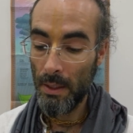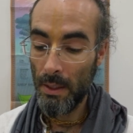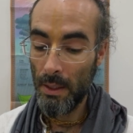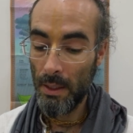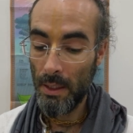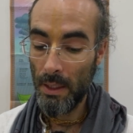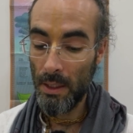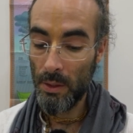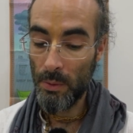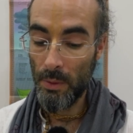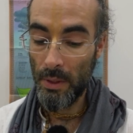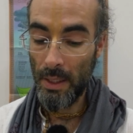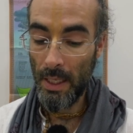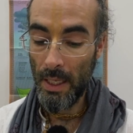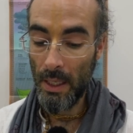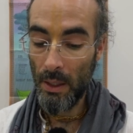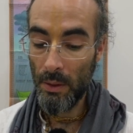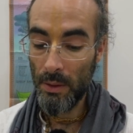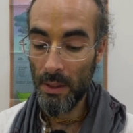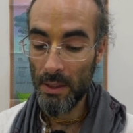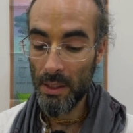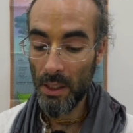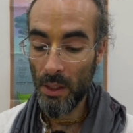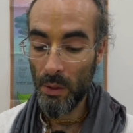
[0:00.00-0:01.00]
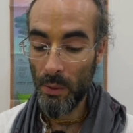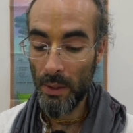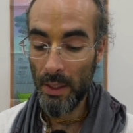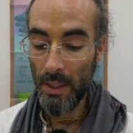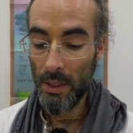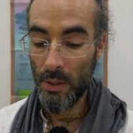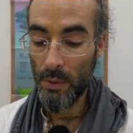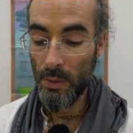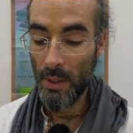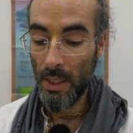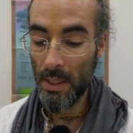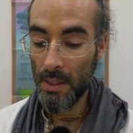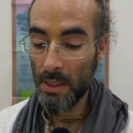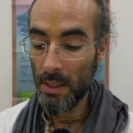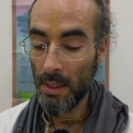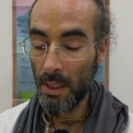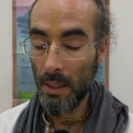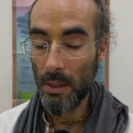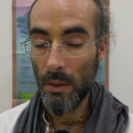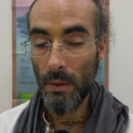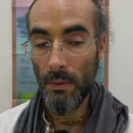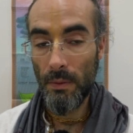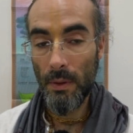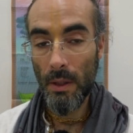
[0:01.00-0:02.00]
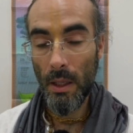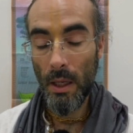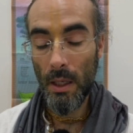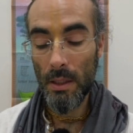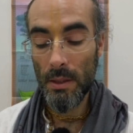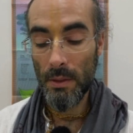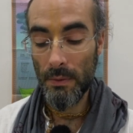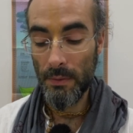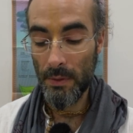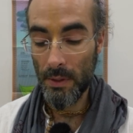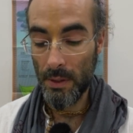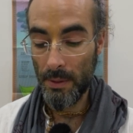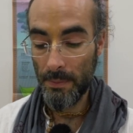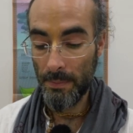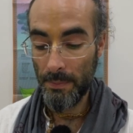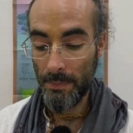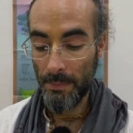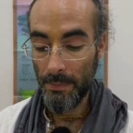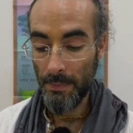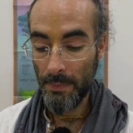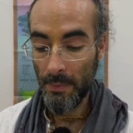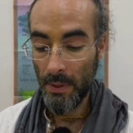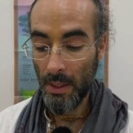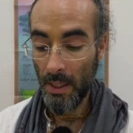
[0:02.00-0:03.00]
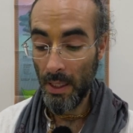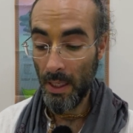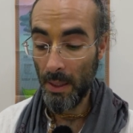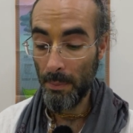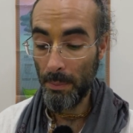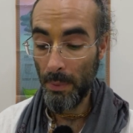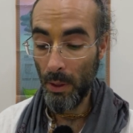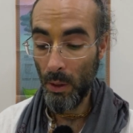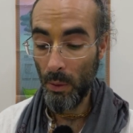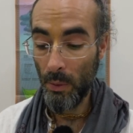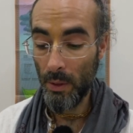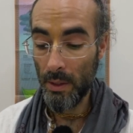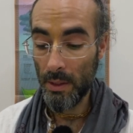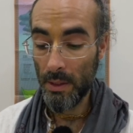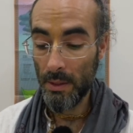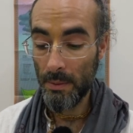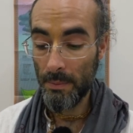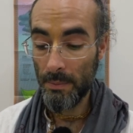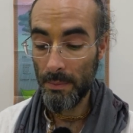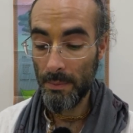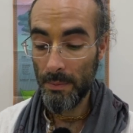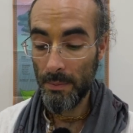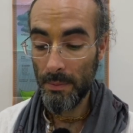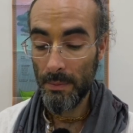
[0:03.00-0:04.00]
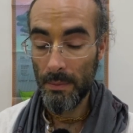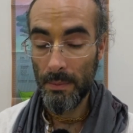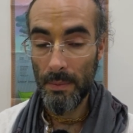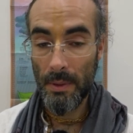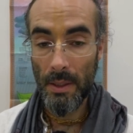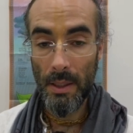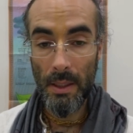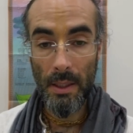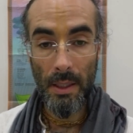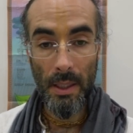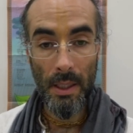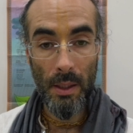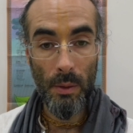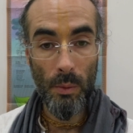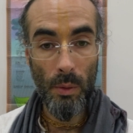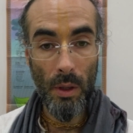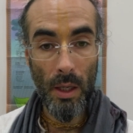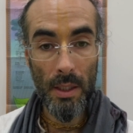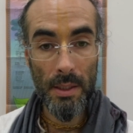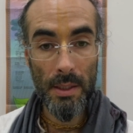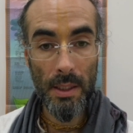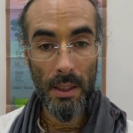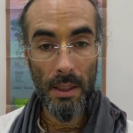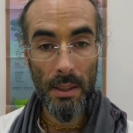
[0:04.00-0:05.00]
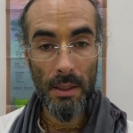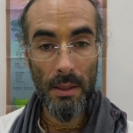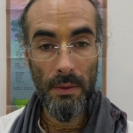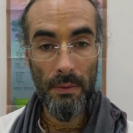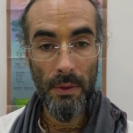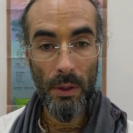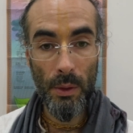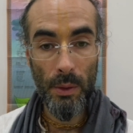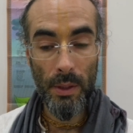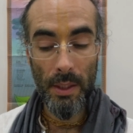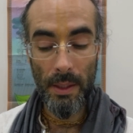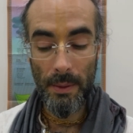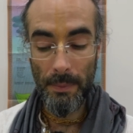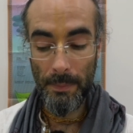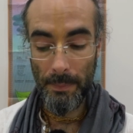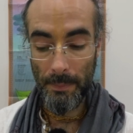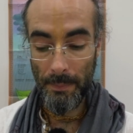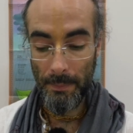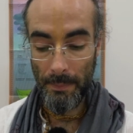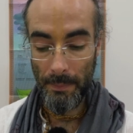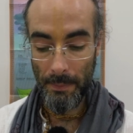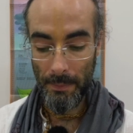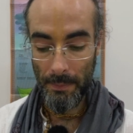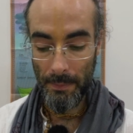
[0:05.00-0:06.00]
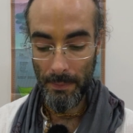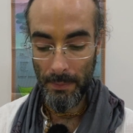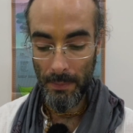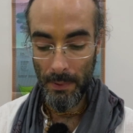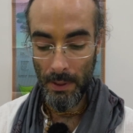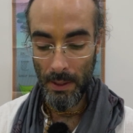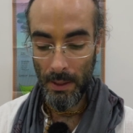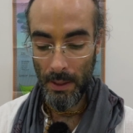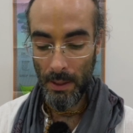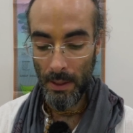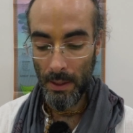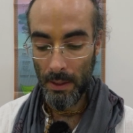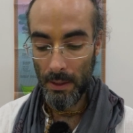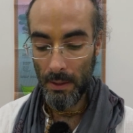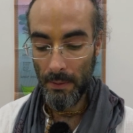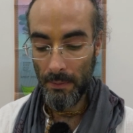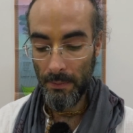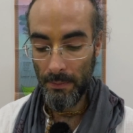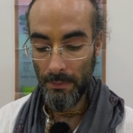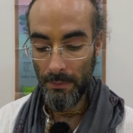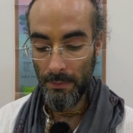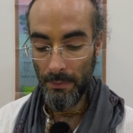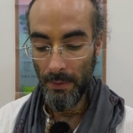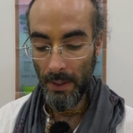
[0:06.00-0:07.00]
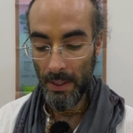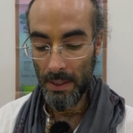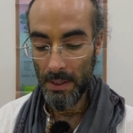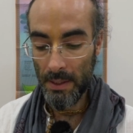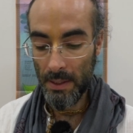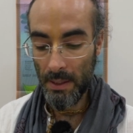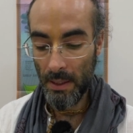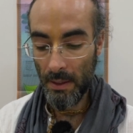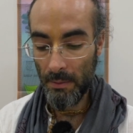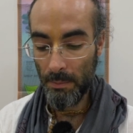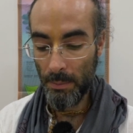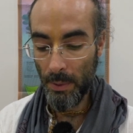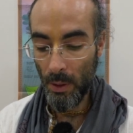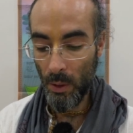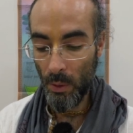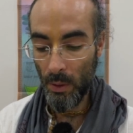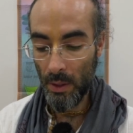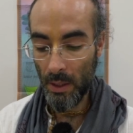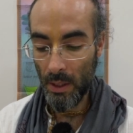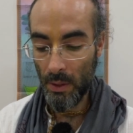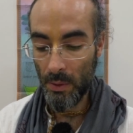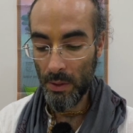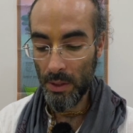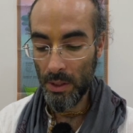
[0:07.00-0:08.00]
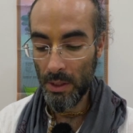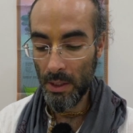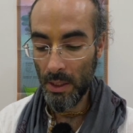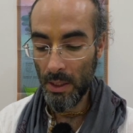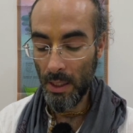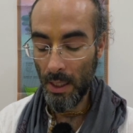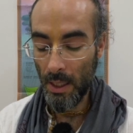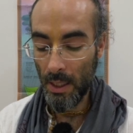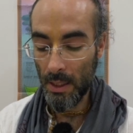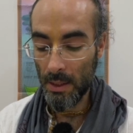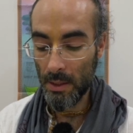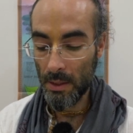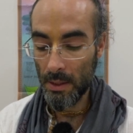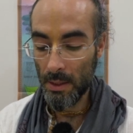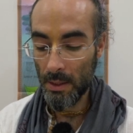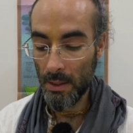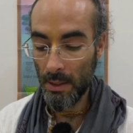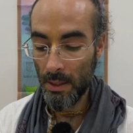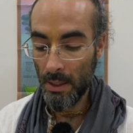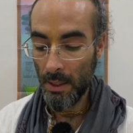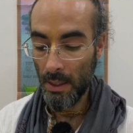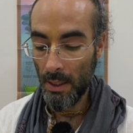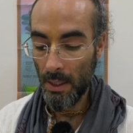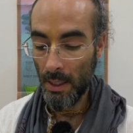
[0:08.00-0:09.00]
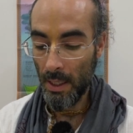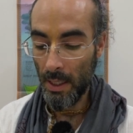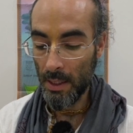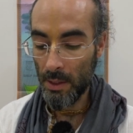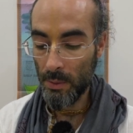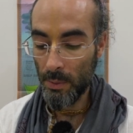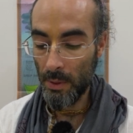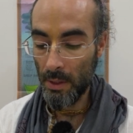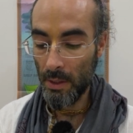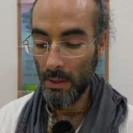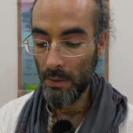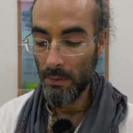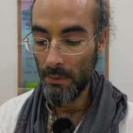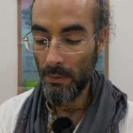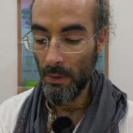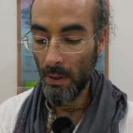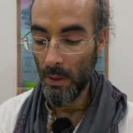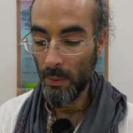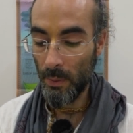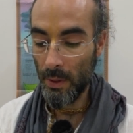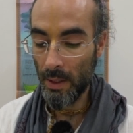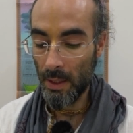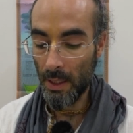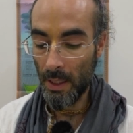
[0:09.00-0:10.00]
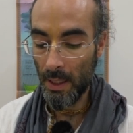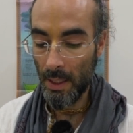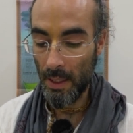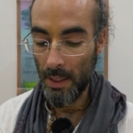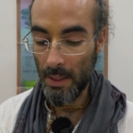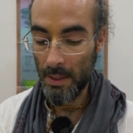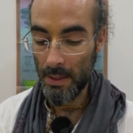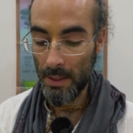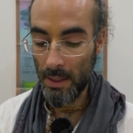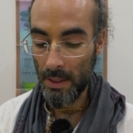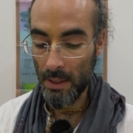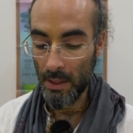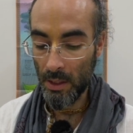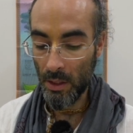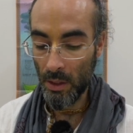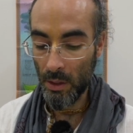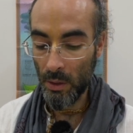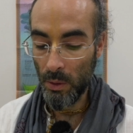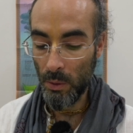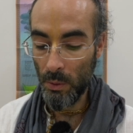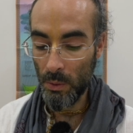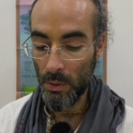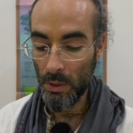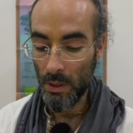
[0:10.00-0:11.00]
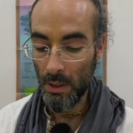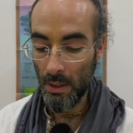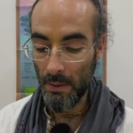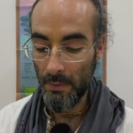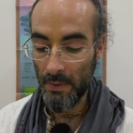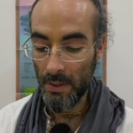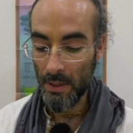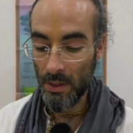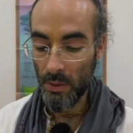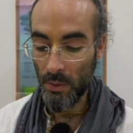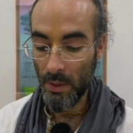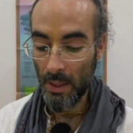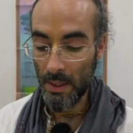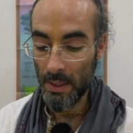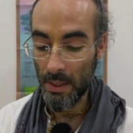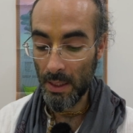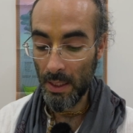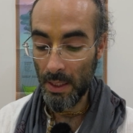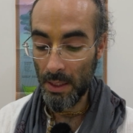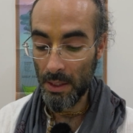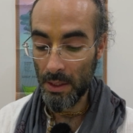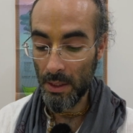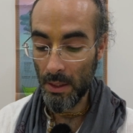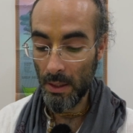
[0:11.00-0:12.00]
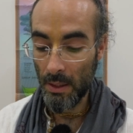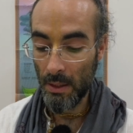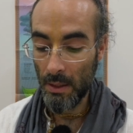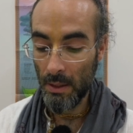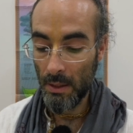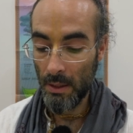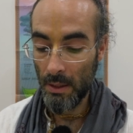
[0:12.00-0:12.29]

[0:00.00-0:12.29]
He is renowned as a great transcendental philosopher, a poet, a rasic devotee. The Vaishnava poet Krishna Das has written the following lines in the conclusion of his translation